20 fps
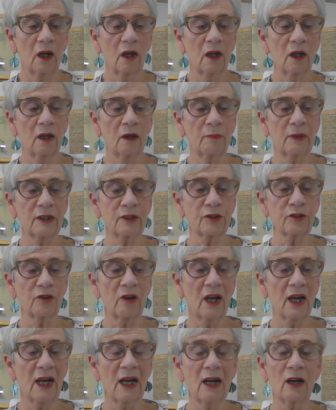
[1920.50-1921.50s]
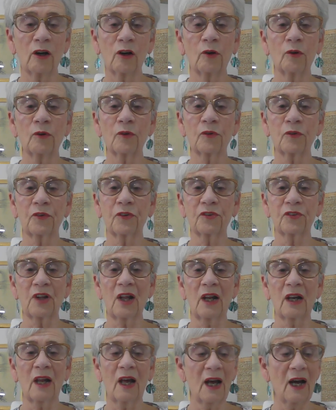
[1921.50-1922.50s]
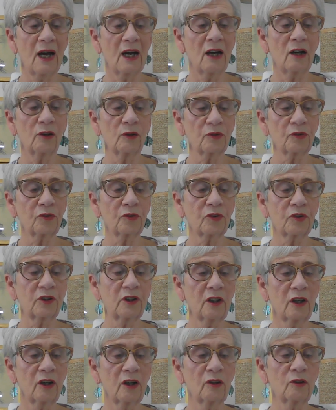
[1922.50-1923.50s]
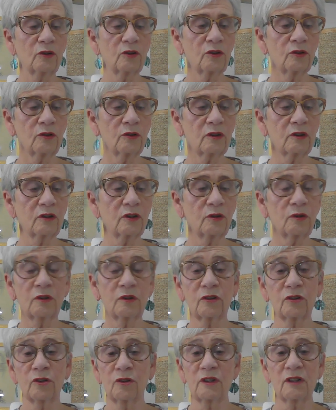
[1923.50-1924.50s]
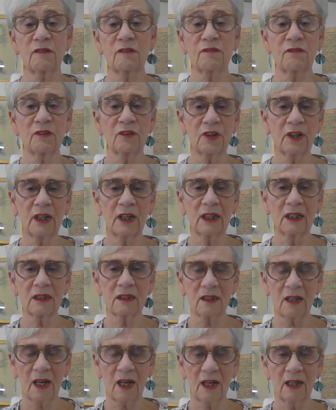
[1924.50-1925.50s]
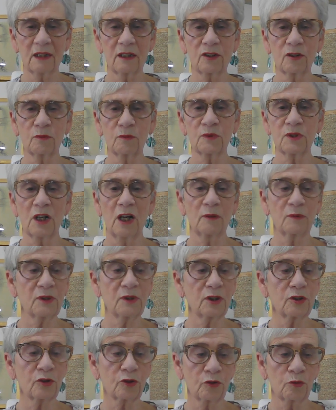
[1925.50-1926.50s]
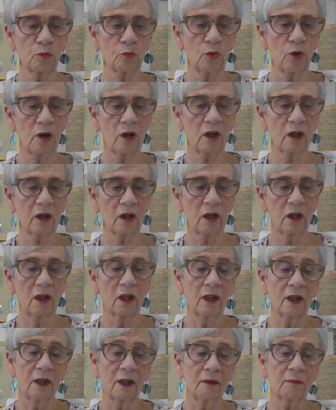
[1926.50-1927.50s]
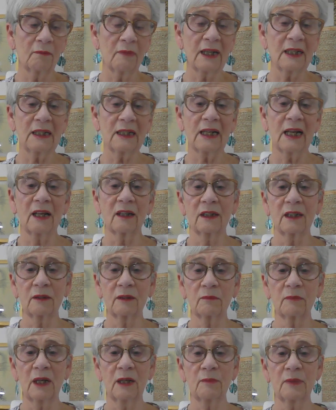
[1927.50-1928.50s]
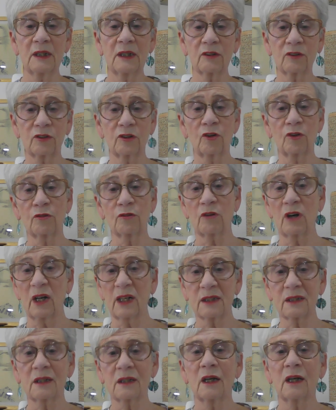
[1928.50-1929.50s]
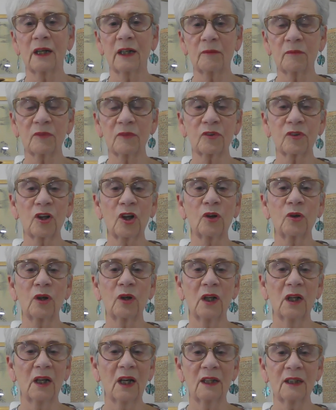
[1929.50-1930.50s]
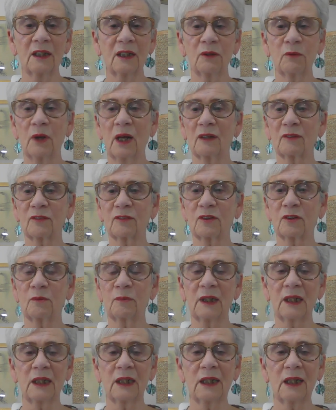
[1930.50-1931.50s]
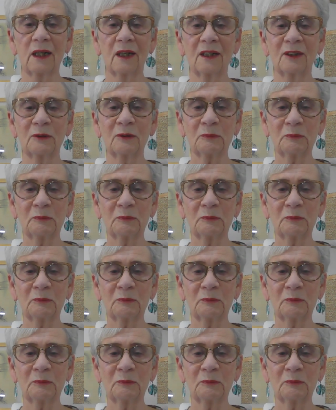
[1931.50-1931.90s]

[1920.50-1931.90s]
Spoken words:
better our health, sell our house, do different things, and sometimes it doesn't work. And mainly, I think maybe it's not the right time. So I think we have to be,